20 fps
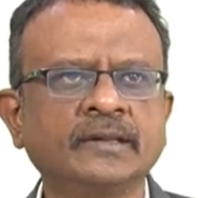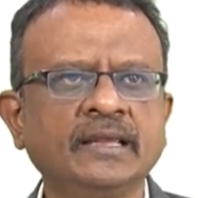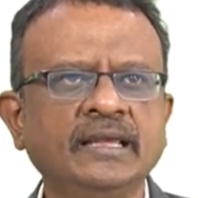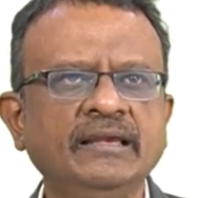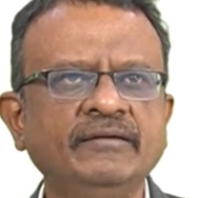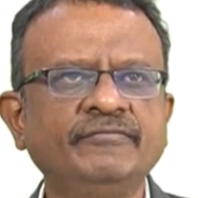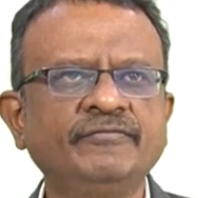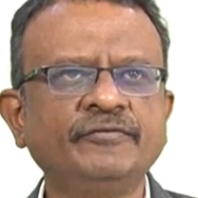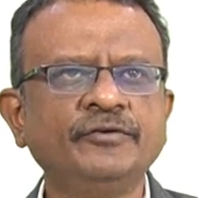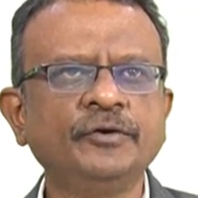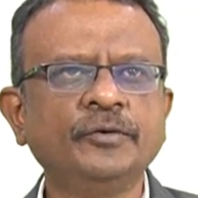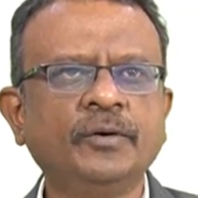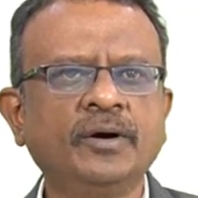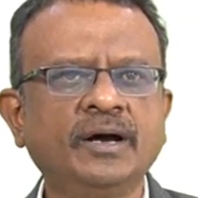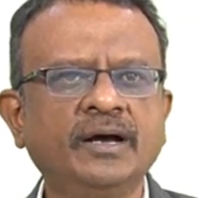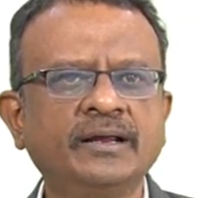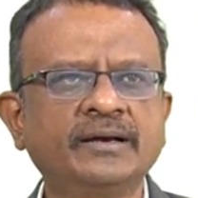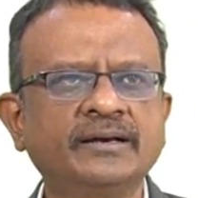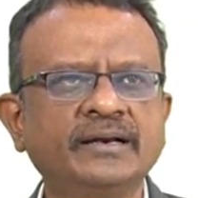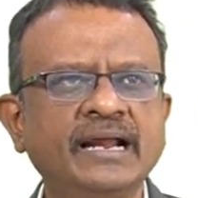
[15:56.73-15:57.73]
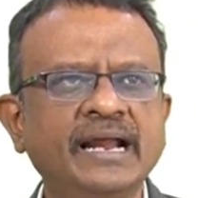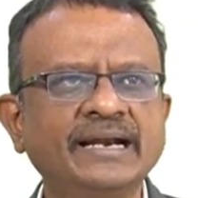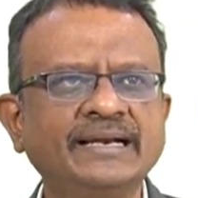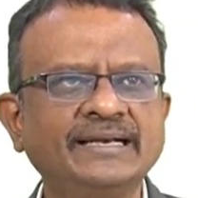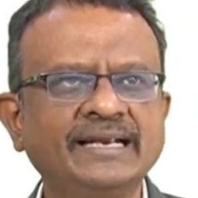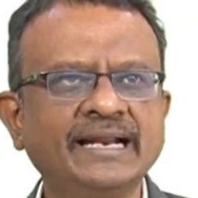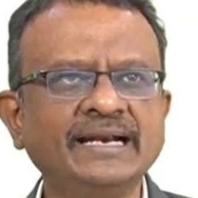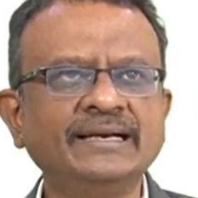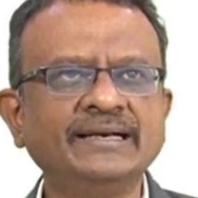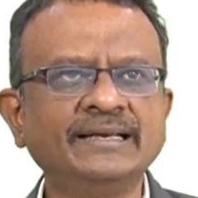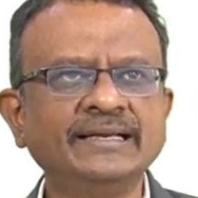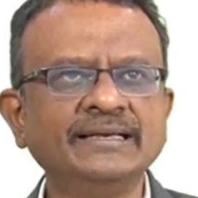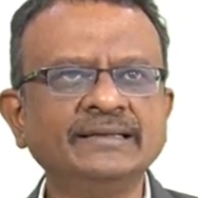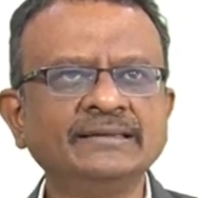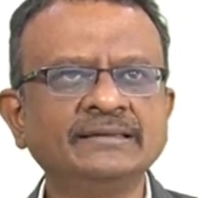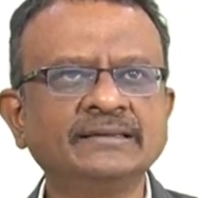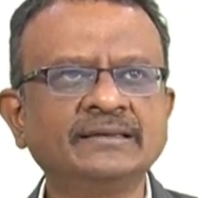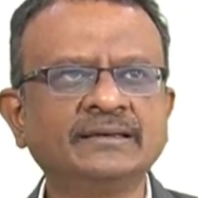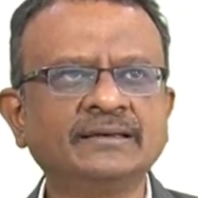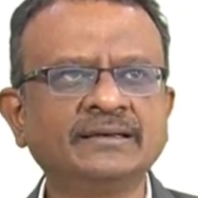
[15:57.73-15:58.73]
if you are
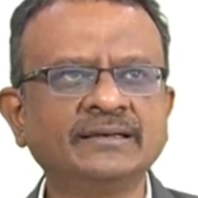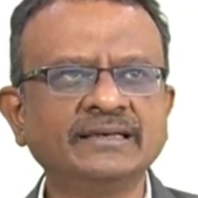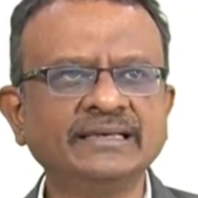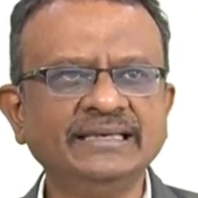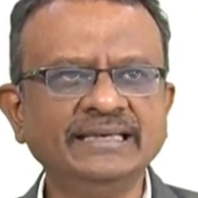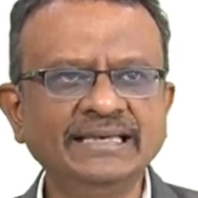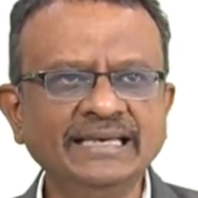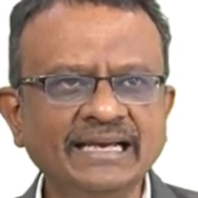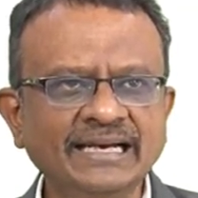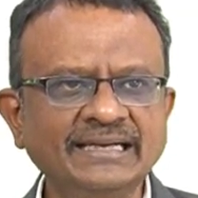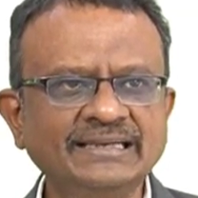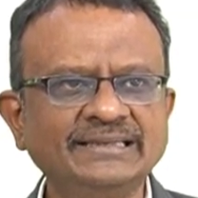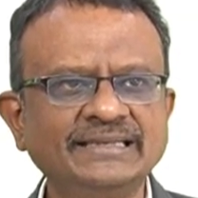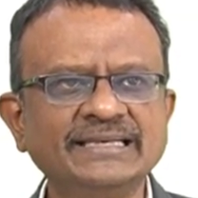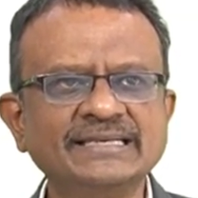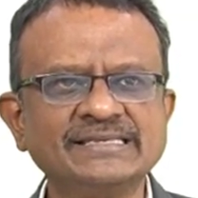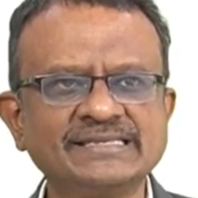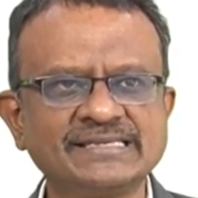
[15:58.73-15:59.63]
attending the ELT